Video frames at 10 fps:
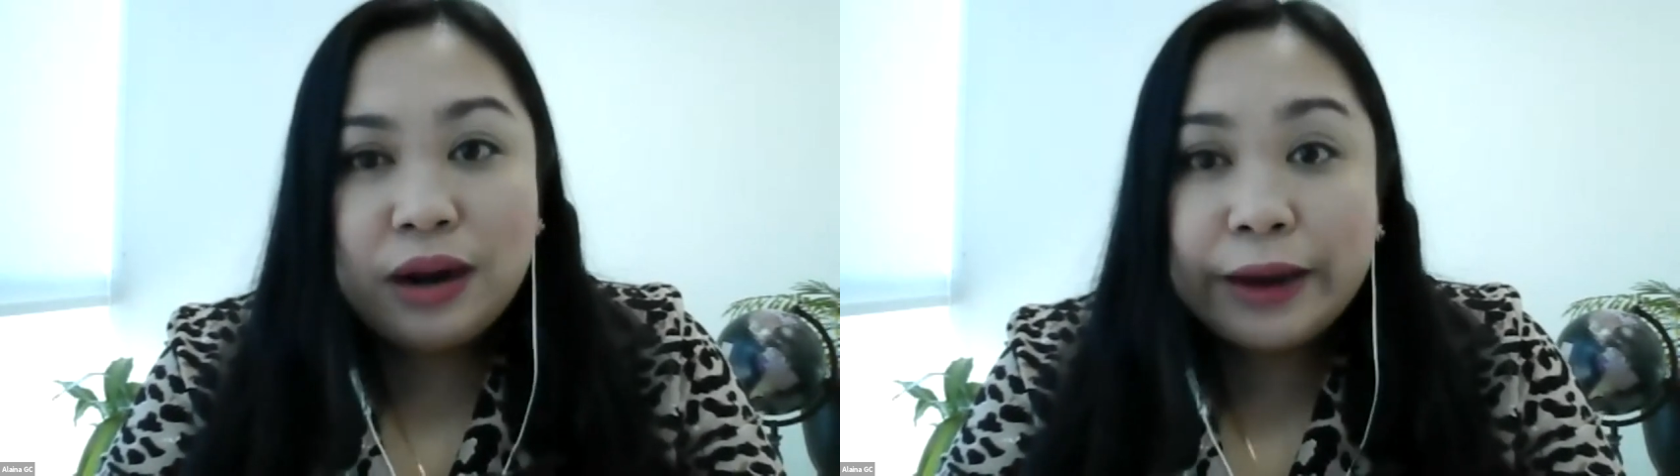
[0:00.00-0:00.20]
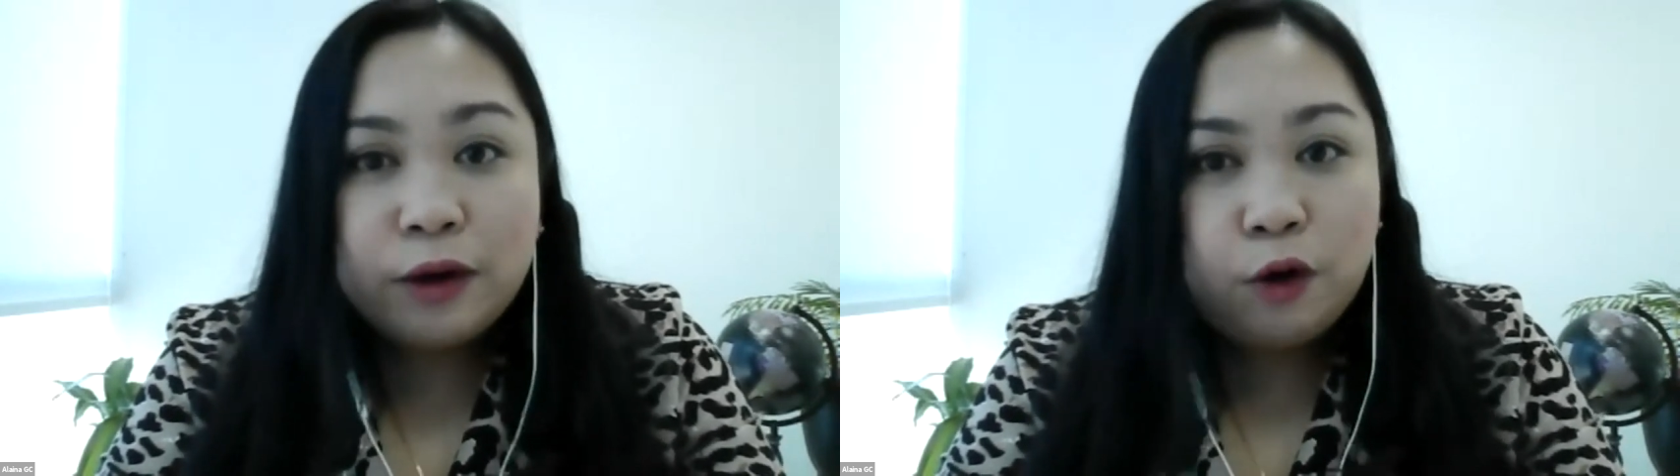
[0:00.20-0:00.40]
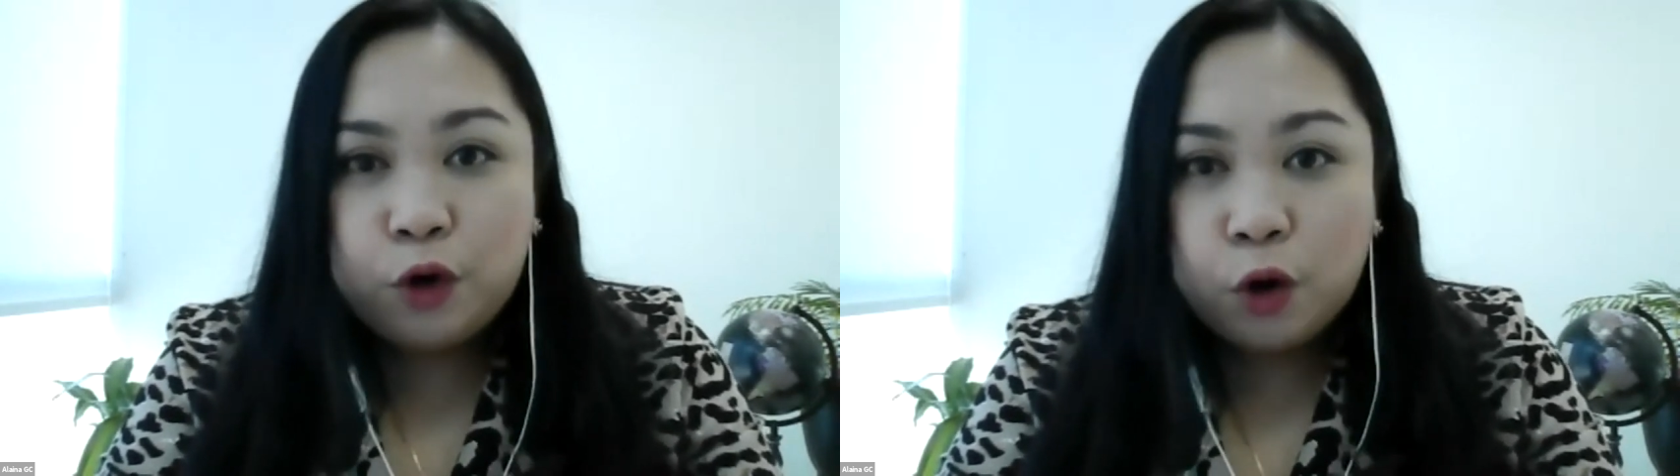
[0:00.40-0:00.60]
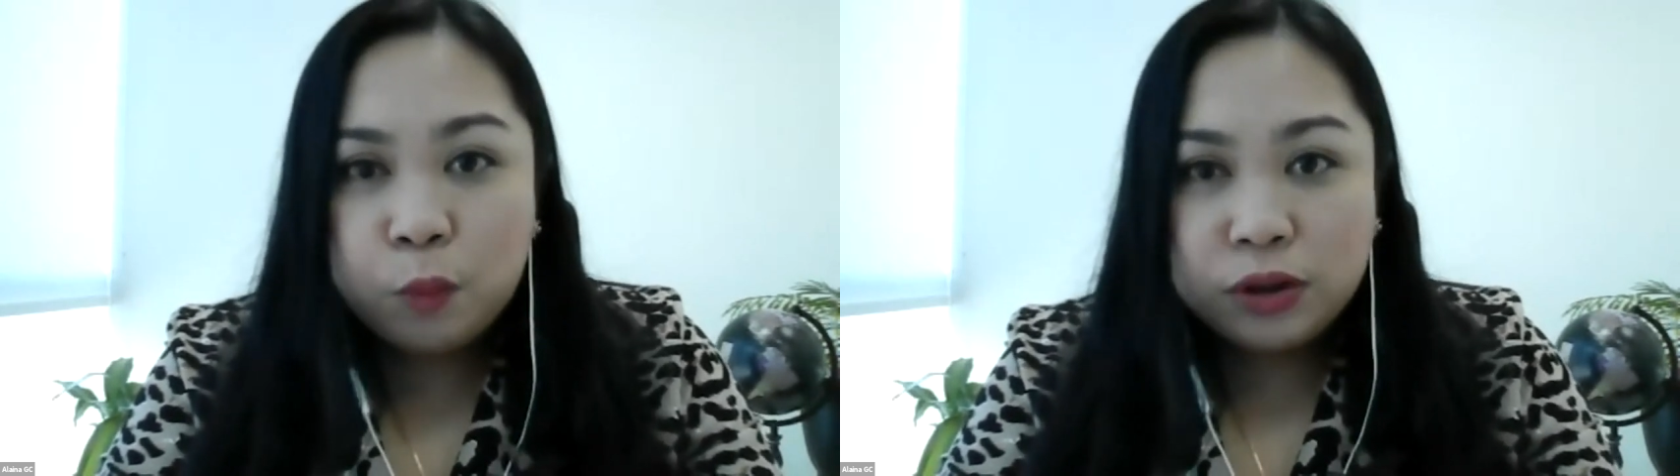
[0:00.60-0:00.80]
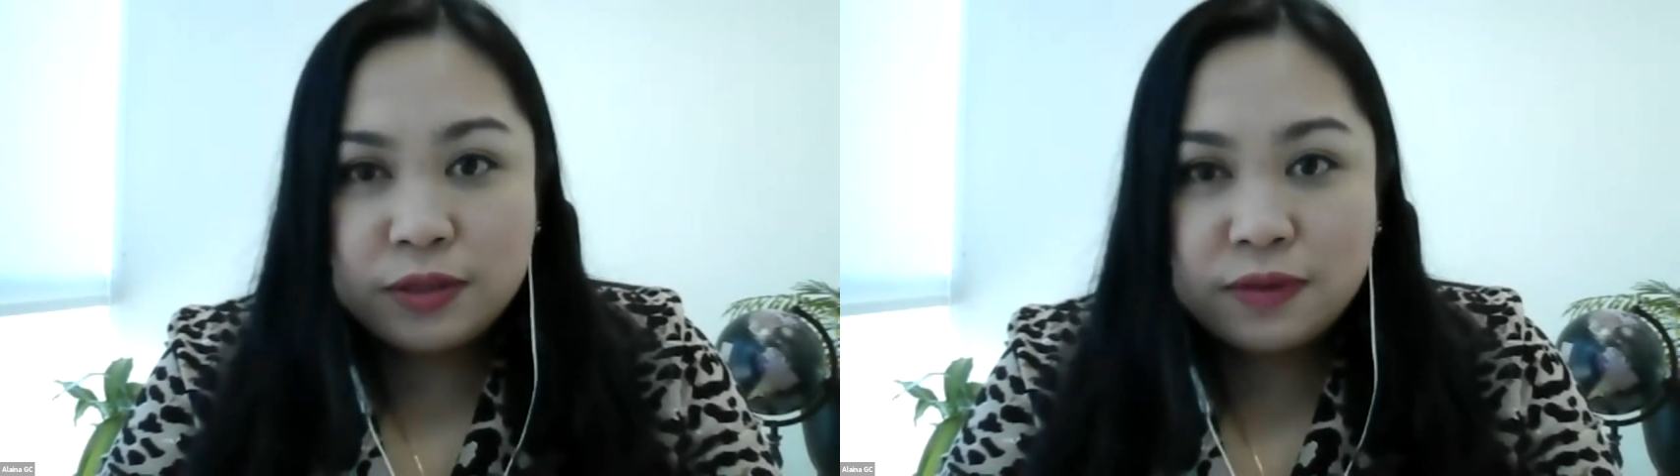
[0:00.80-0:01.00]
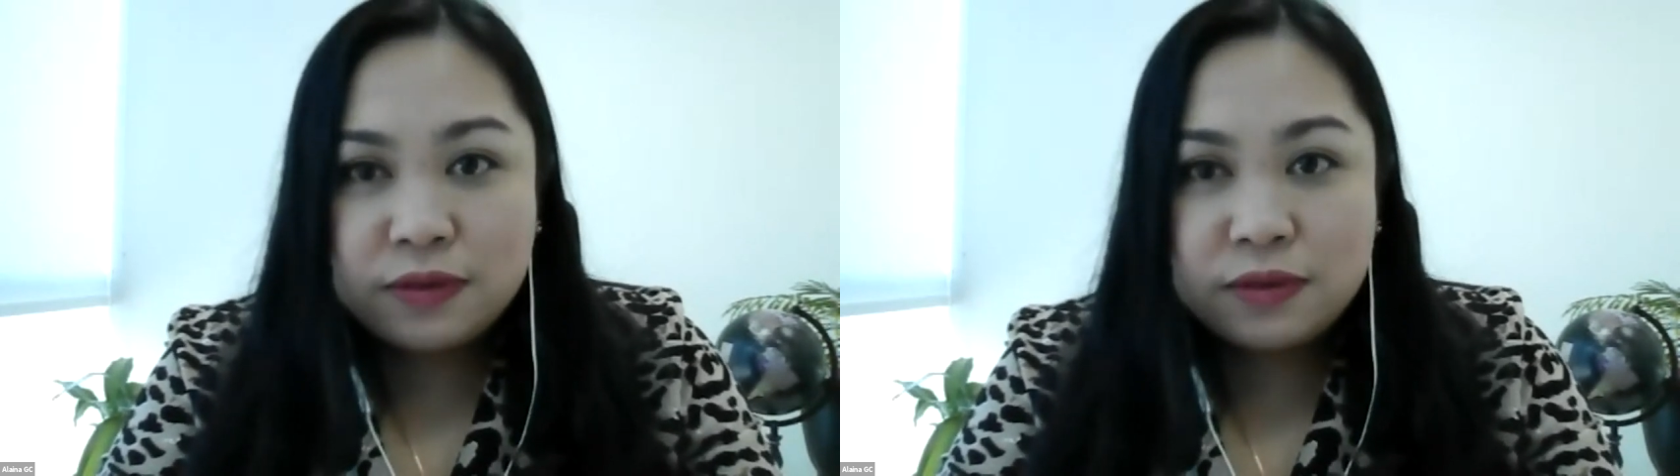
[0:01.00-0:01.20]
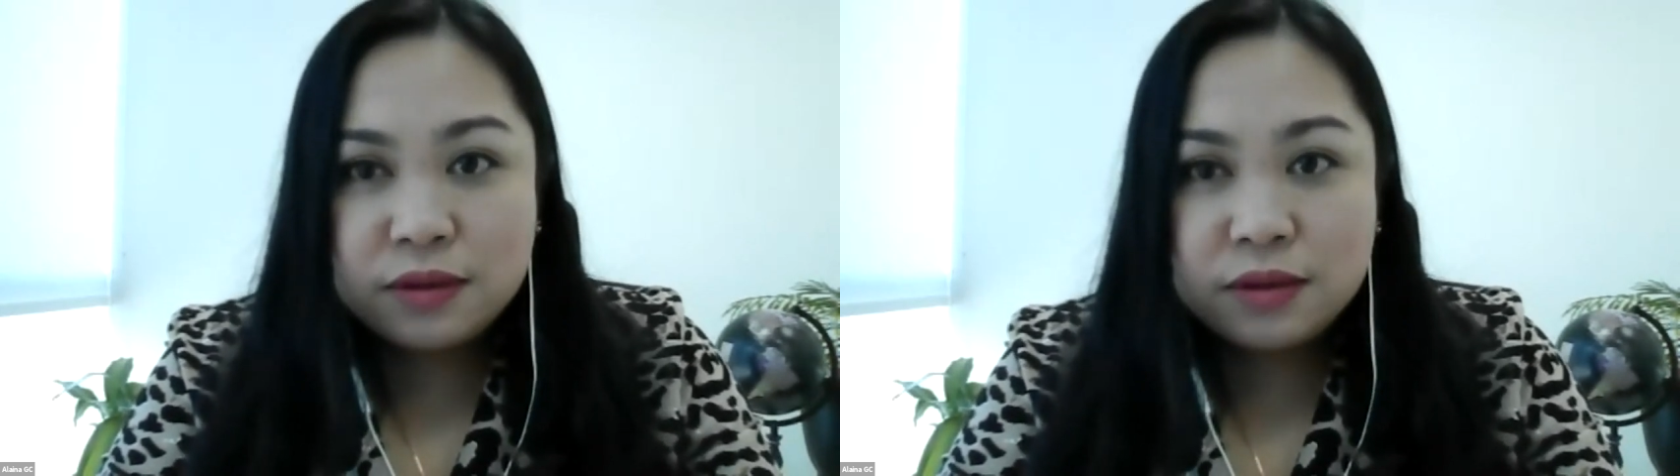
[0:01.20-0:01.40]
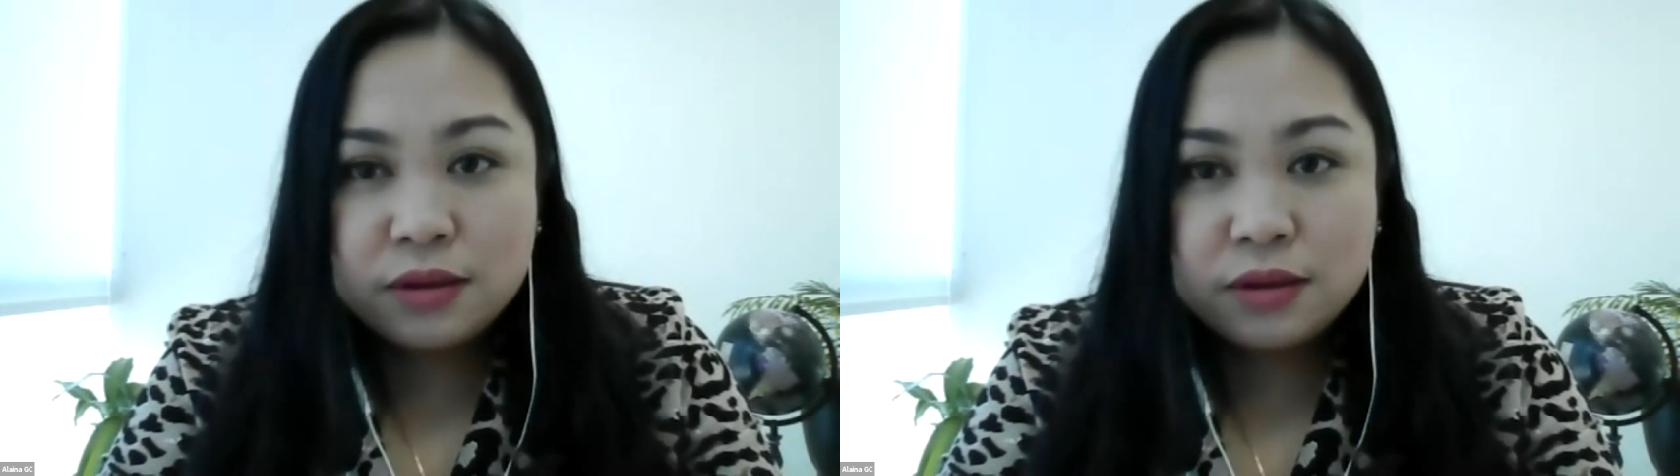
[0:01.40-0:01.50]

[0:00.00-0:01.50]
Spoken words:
like robots.